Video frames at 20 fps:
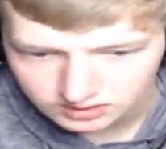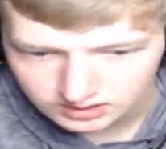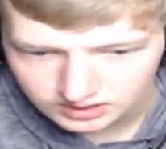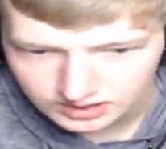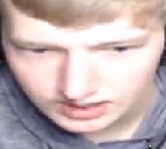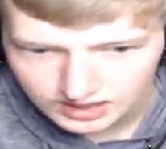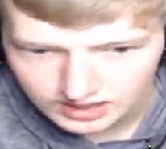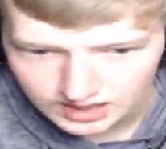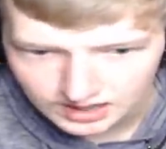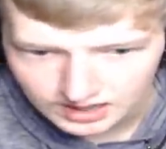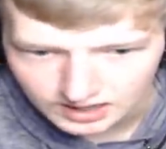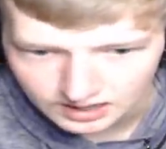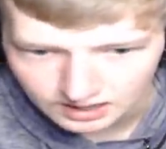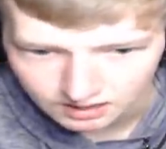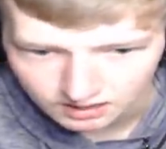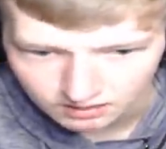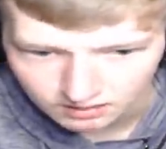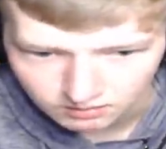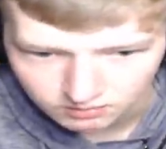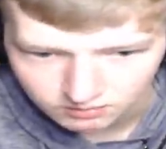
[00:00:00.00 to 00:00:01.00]

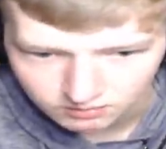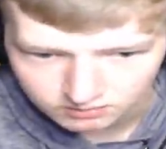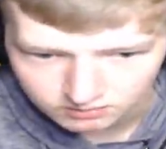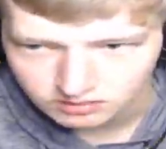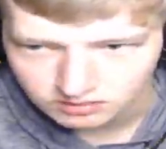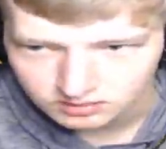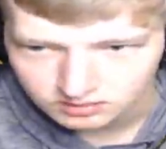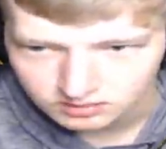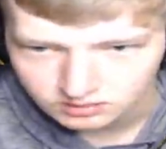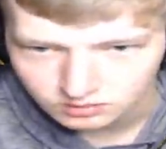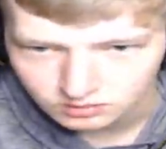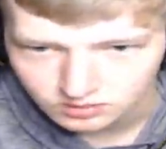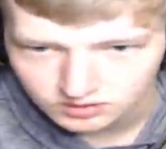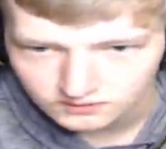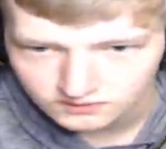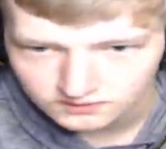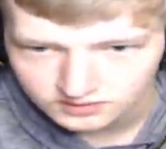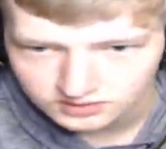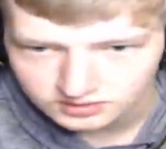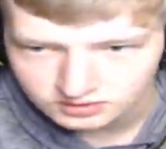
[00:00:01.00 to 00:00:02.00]
Ow. The
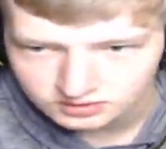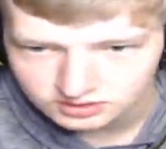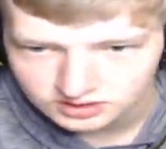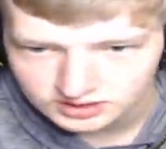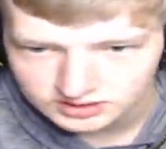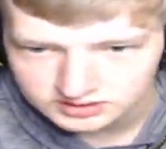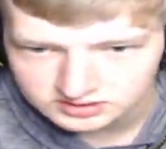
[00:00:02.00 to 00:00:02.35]
one villager I